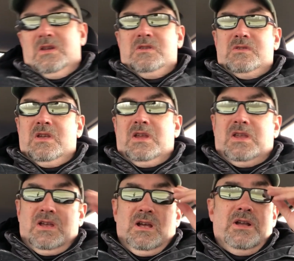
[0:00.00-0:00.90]
He's
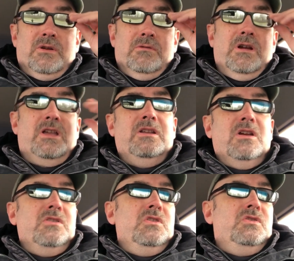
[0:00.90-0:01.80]
like, I don't
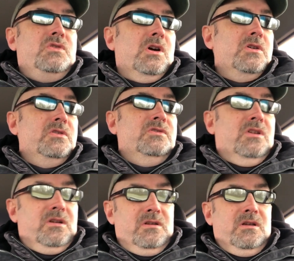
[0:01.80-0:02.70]
recognize these chargers.
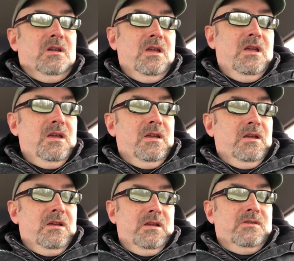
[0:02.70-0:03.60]

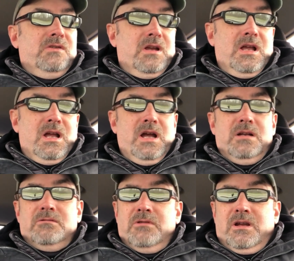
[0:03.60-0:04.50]
He's like, I, I
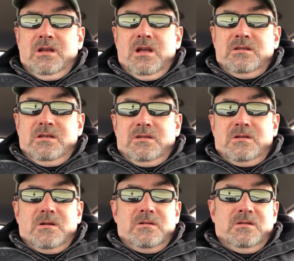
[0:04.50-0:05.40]
don't recognize these
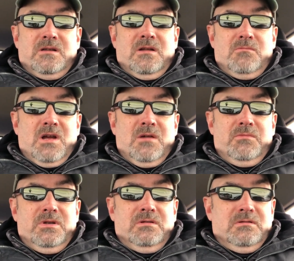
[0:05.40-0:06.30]
chargers on my
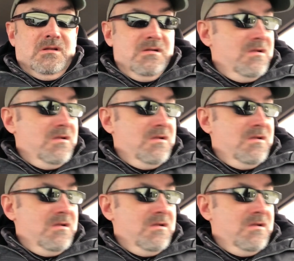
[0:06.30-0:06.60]
bill.